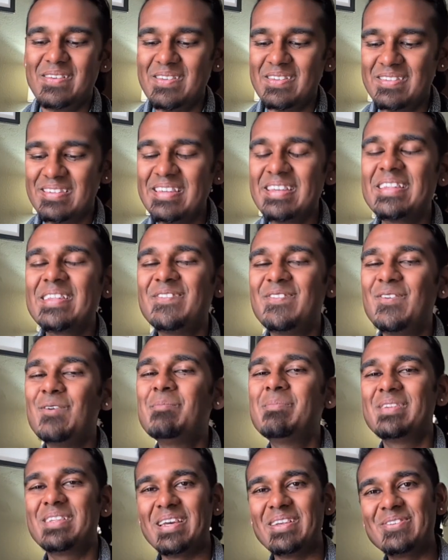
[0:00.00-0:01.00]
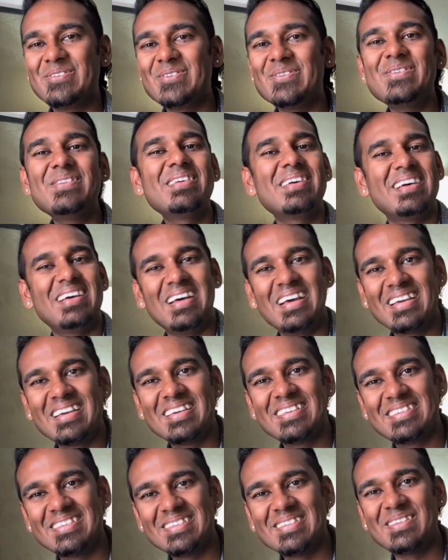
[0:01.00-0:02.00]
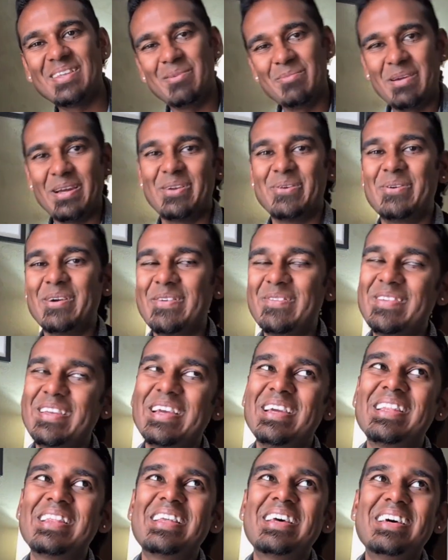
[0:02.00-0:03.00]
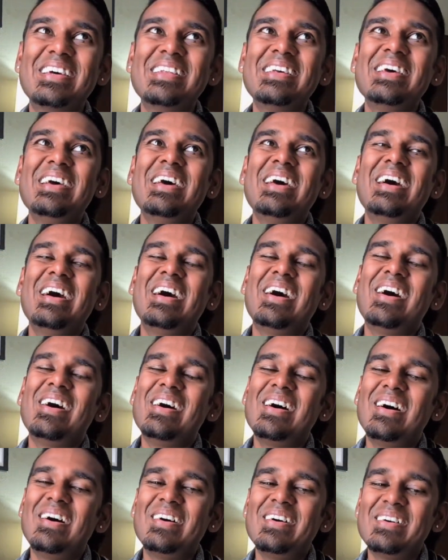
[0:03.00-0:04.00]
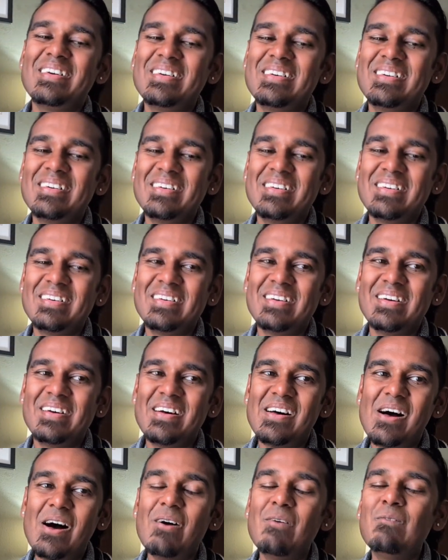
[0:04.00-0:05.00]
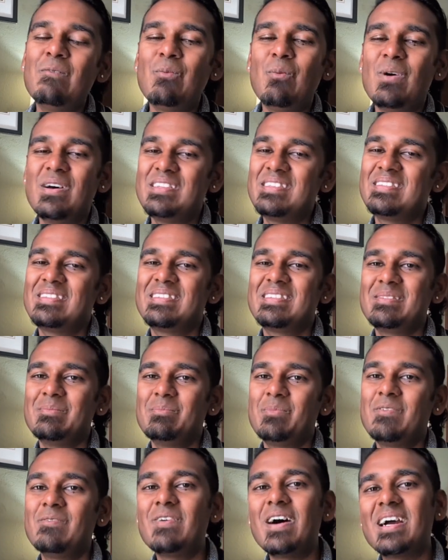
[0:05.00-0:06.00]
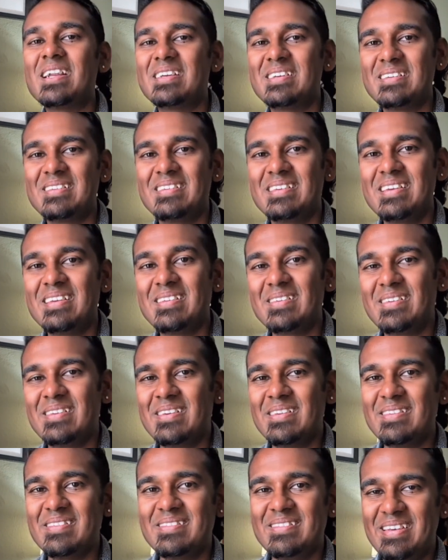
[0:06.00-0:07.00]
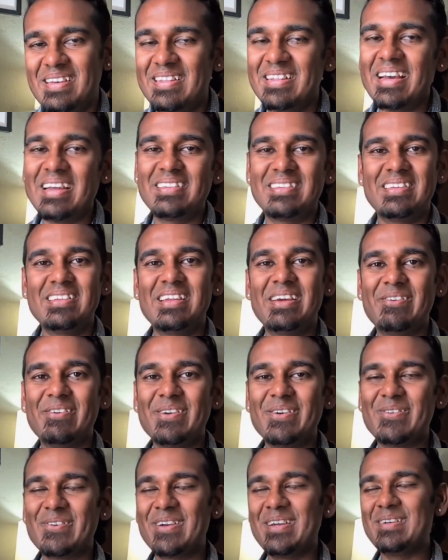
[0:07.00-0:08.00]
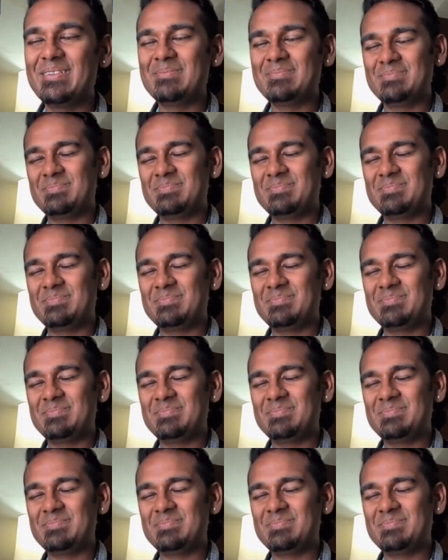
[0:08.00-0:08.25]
seeing the full potential, I guess, is a better way of saying that, of what's provided in that scenario, right?